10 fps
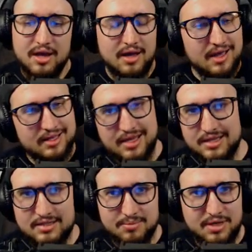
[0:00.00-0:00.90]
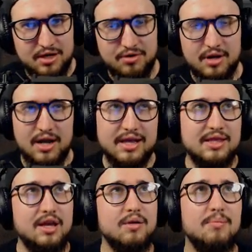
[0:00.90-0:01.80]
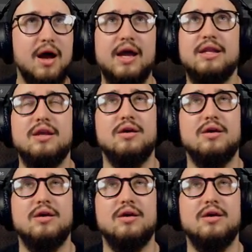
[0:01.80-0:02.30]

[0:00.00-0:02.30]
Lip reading: It takes some tinkering. I think mine,